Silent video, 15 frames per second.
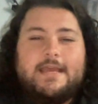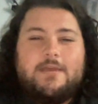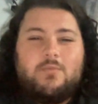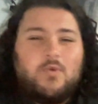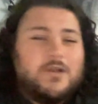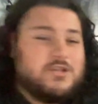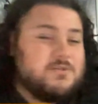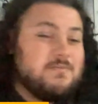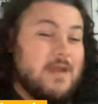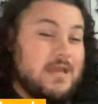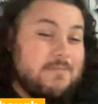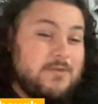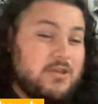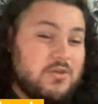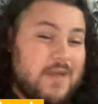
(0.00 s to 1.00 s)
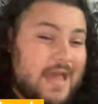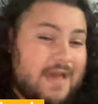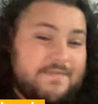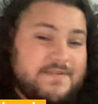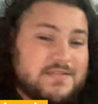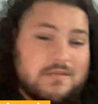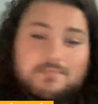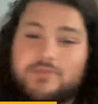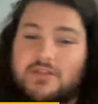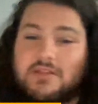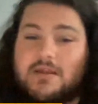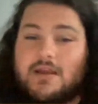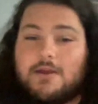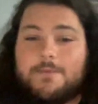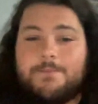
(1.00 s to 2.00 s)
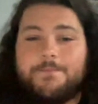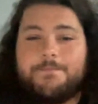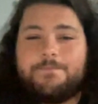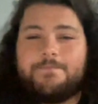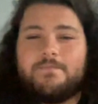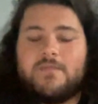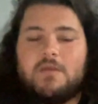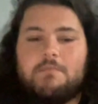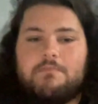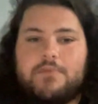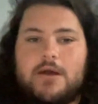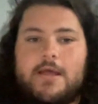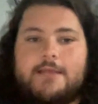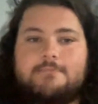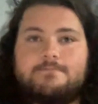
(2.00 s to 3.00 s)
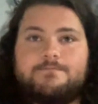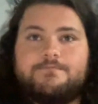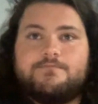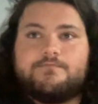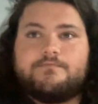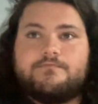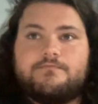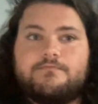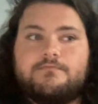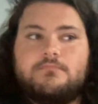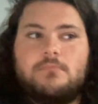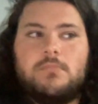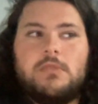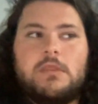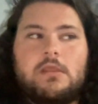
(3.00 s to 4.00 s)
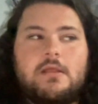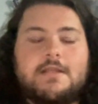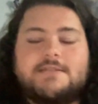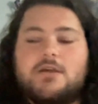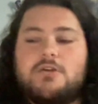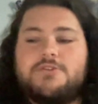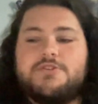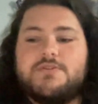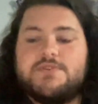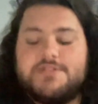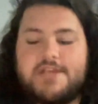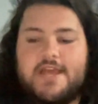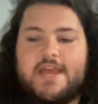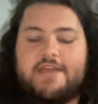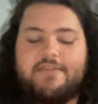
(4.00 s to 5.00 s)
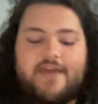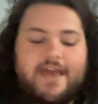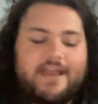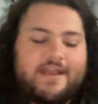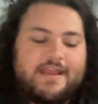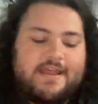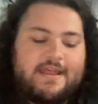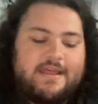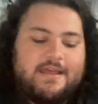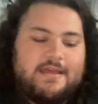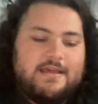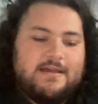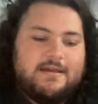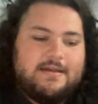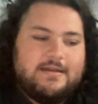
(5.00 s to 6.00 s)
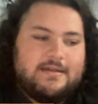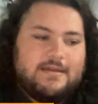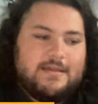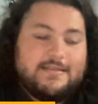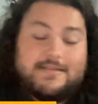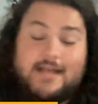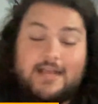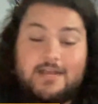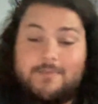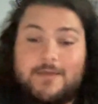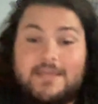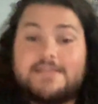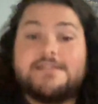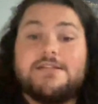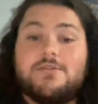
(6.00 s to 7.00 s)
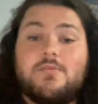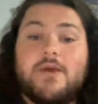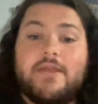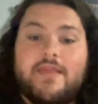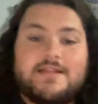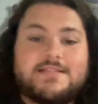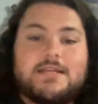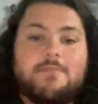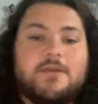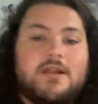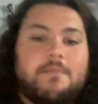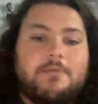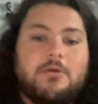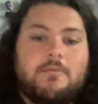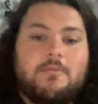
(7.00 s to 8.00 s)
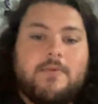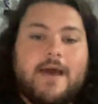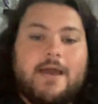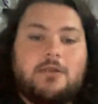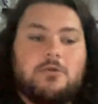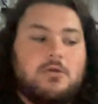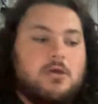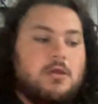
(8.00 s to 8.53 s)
in which maybe you have something there. But let's also say that it's not going to be easy to win. That's going to be an uphill battle.